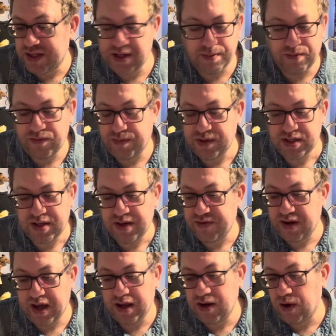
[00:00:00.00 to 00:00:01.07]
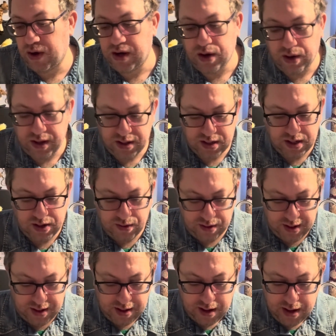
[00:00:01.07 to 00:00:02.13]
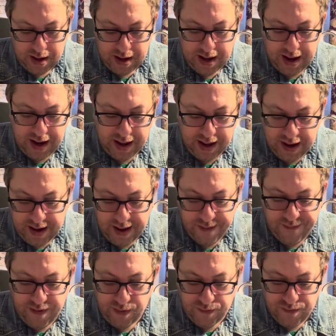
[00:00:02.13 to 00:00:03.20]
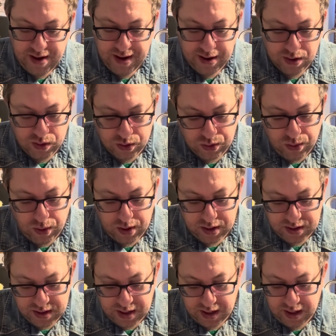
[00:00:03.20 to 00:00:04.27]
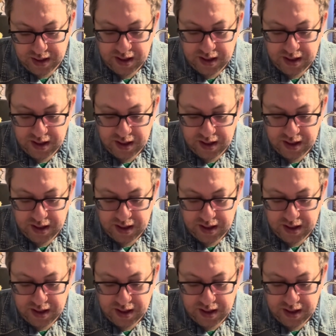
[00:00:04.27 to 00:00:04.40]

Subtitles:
Some from £7, £8, £9, £99, and again they feel really good quality.